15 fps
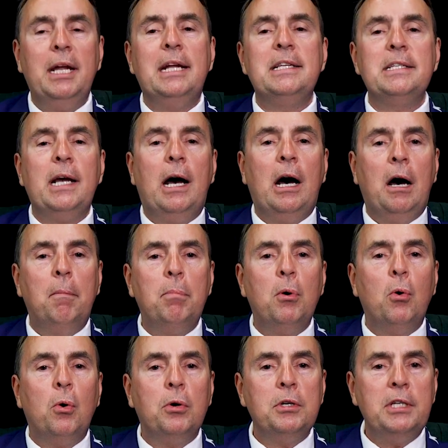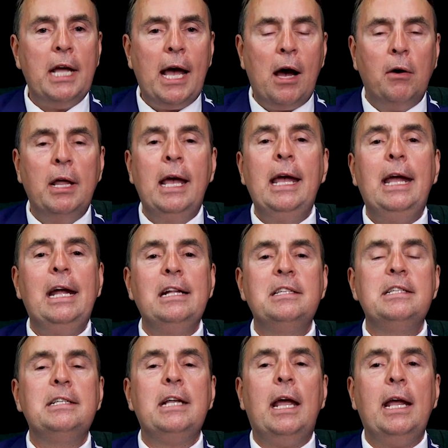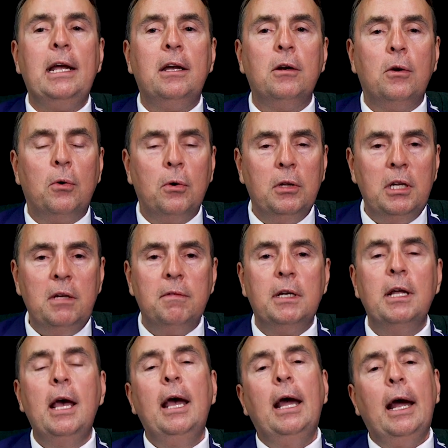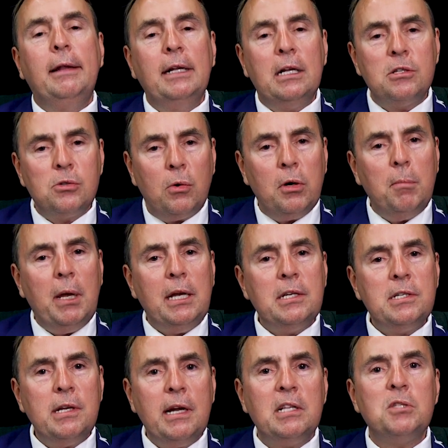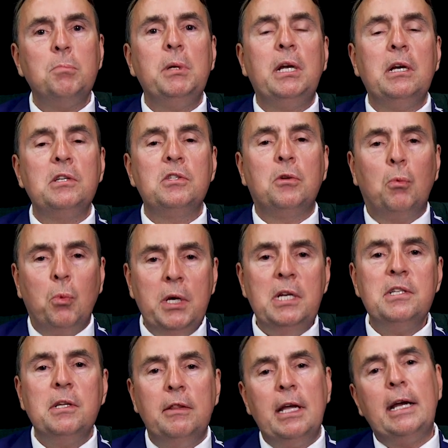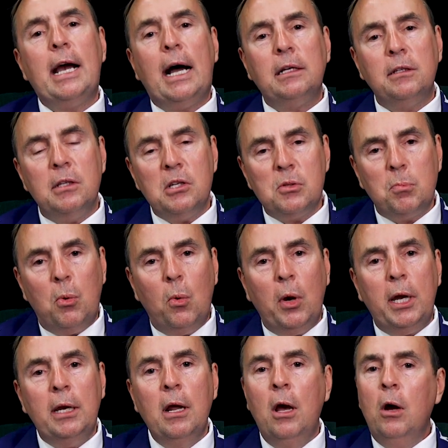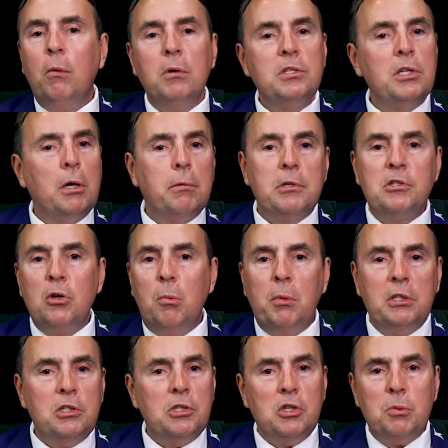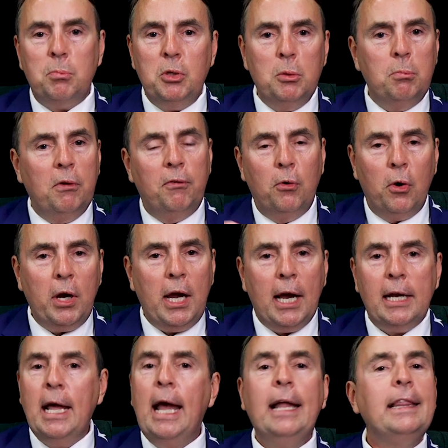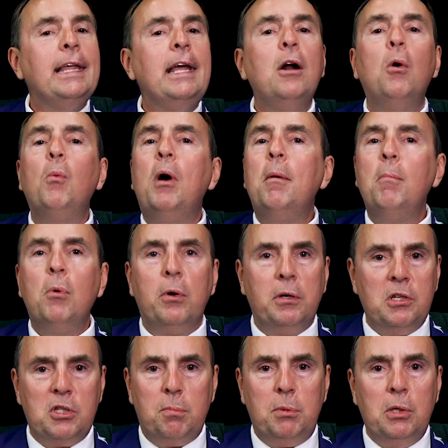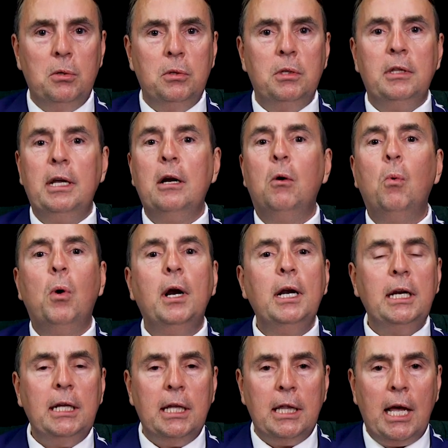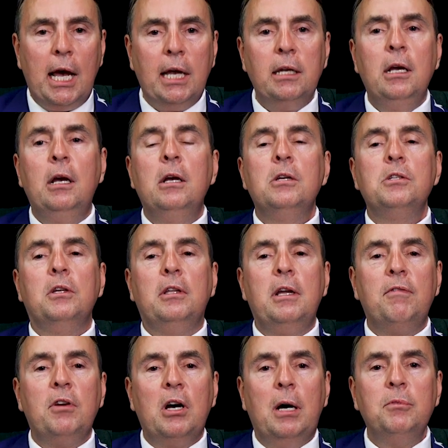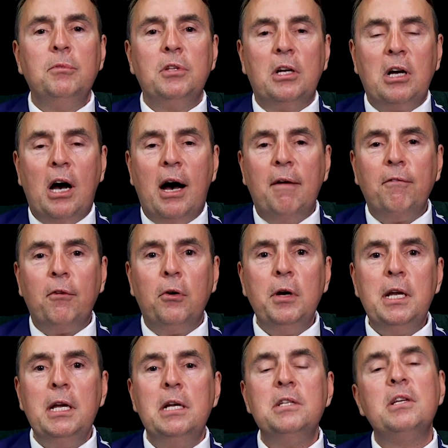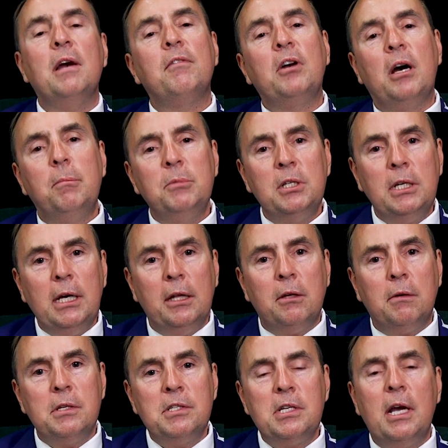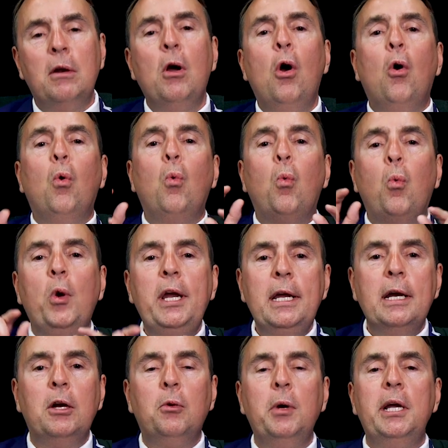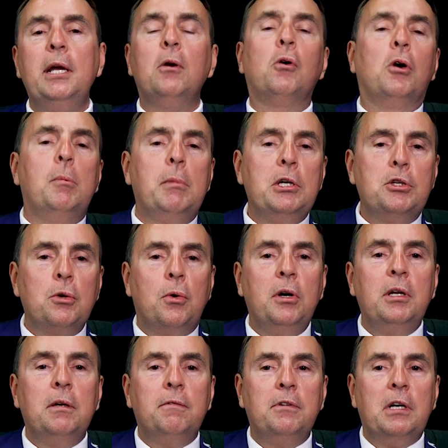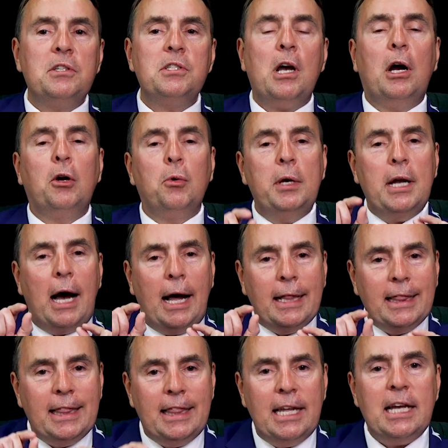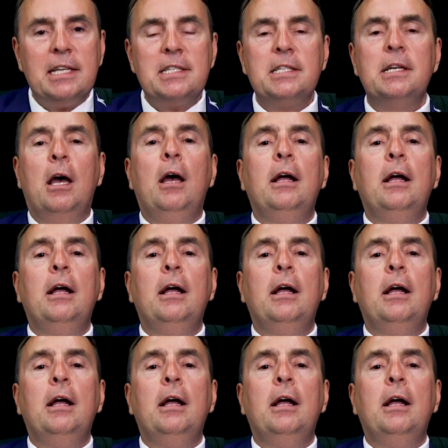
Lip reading: It's up or down. It's take it or leave it. And that sort of makes sense because the reason they got to this point was there was so much dispute beforehand. They don't want more dispute. They don't want any of that. So the conferees have come together and said, we agree, or a majority of us agree on this.